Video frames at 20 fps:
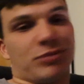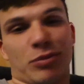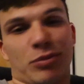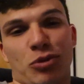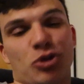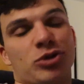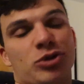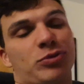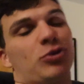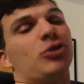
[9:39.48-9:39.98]

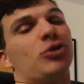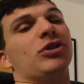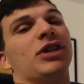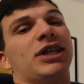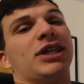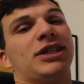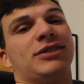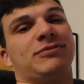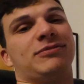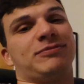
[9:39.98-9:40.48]
Most
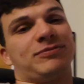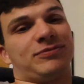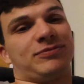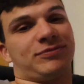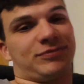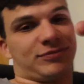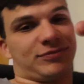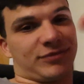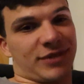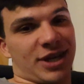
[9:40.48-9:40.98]
importantly,
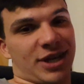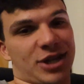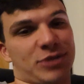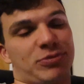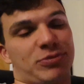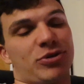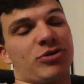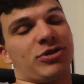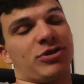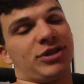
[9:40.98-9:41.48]
get
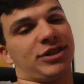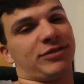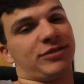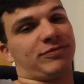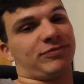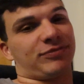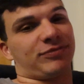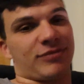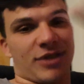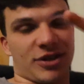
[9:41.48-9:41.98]
your protein in.
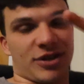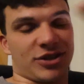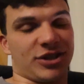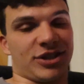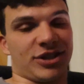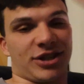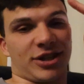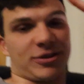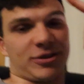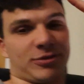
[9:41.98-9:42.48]
See you
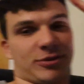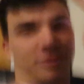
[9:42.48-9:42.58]
in the next